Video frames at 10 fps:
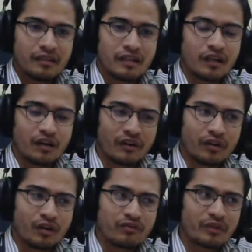
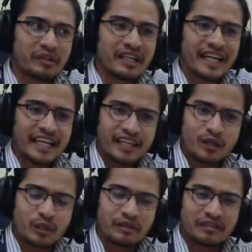or from relying
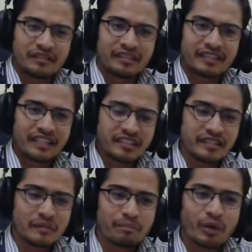on the
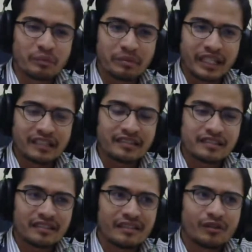traditional port based
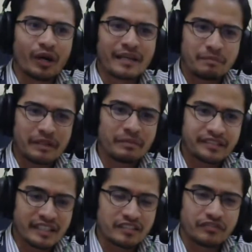or IP
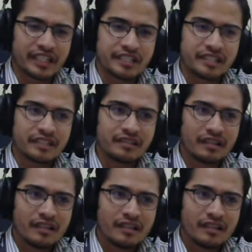based classification,